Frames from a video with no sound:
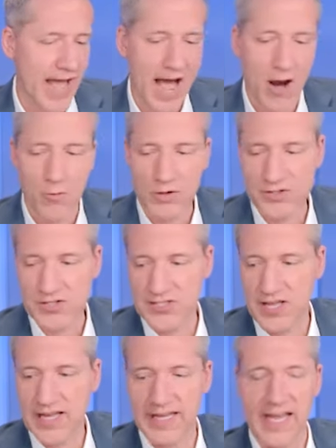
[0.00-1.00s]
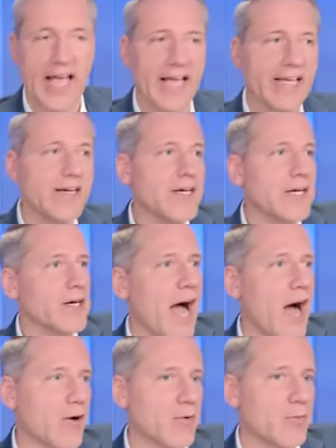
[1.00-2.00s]
now we're just like, hey,
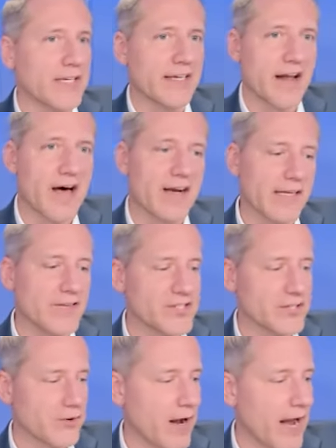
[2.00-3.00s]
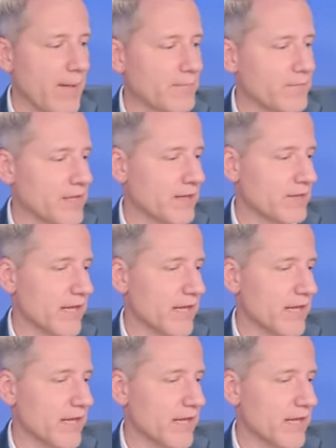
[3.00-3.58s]
how can we get on Instagram and,